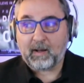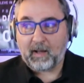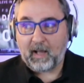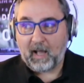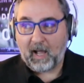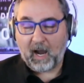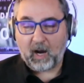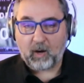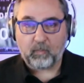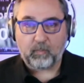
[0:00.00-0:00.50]

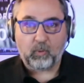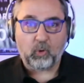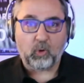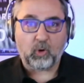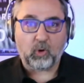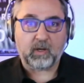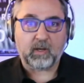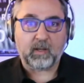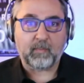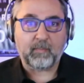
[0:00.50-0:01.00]
our
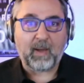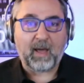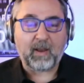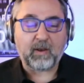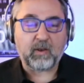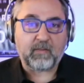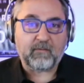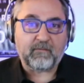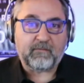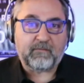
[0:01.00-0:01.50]
board
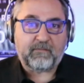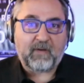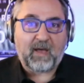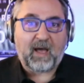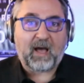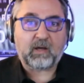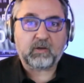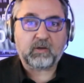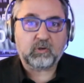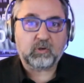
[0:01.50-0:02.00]
about the
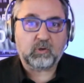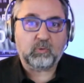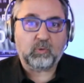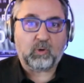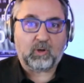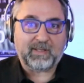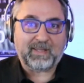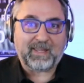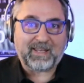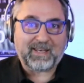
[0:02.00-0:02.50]
value
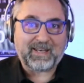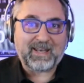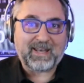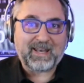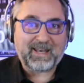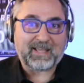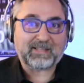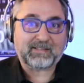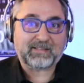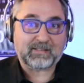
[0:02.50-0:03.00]
and the
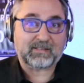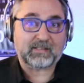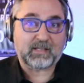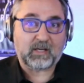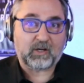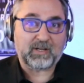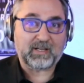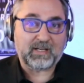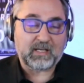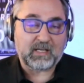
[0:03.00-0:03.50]

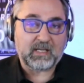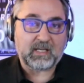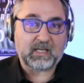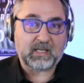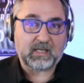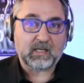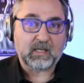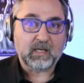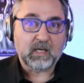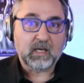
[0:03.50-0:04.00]
necessary
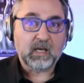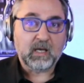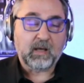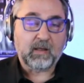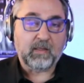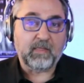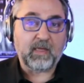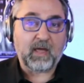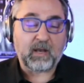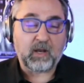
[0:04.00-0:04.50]
need
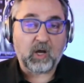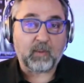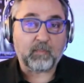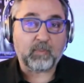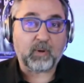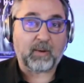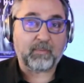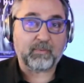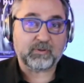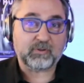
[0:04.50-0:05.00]
that
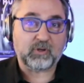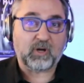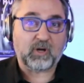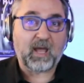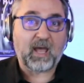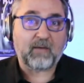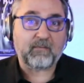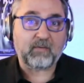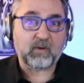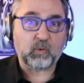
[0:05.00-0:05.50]
nonprofits are
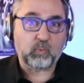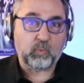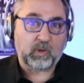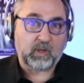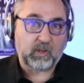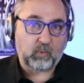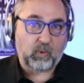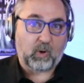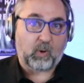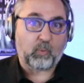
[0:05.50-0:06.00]
having
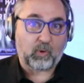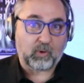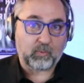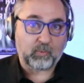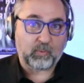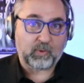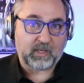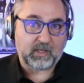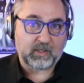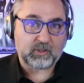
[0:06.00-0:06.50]
with what
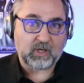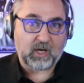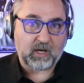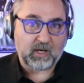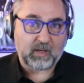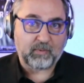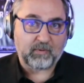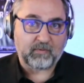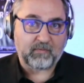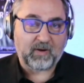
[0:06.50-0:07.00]

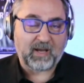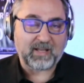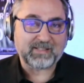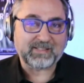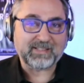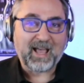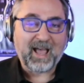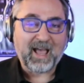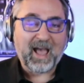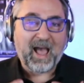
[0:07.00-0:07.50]
WikiCharity
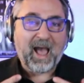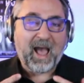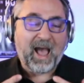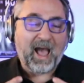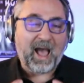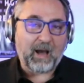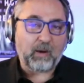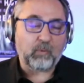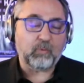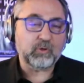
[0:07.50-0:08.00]
provides,
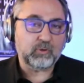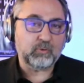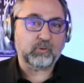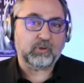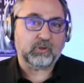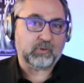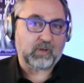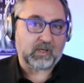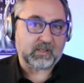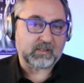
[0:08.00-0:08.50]
how would you
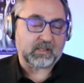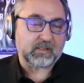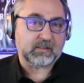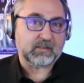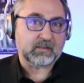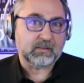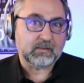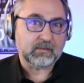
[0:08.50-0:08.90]
address us?